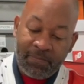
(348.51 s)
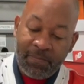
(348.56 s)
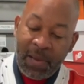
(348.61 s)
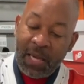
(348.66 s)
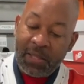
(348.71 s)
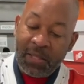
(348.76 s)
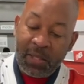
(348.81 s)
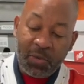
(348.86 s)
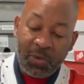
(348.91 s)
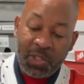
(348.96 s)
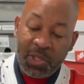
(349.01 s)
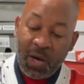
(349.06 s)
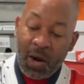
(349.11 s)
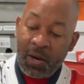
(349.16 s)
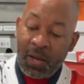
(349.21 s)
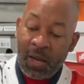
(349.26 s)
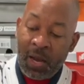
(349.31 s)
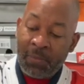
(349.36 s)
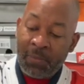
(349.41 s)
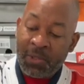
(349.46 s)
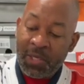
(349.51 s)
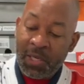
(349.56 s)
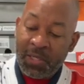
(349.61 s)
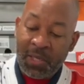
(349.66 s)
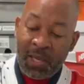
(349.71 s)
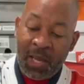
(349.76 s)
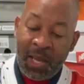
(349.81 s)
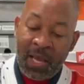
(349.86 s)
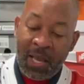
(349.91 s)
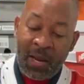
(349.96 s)
back to you, Sharka. I'm
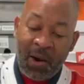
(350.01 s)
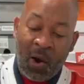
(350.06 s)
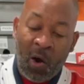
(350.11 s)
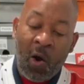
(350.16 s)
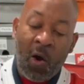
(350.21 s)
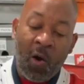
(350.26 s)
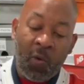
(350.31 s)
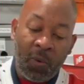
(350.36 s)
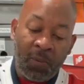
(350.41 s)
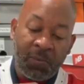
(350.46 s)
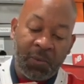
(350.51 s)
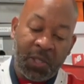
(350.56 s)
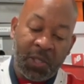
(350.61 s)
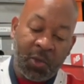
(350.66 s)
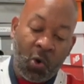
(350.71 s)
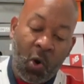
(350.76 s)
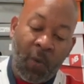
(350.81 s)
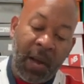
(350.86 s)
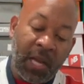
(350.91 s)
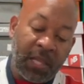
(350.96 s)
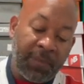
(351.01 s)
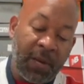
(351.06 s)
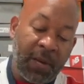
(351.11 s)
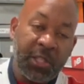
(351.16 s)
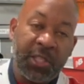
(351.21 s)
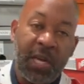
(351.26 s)
just in awe with just going back to my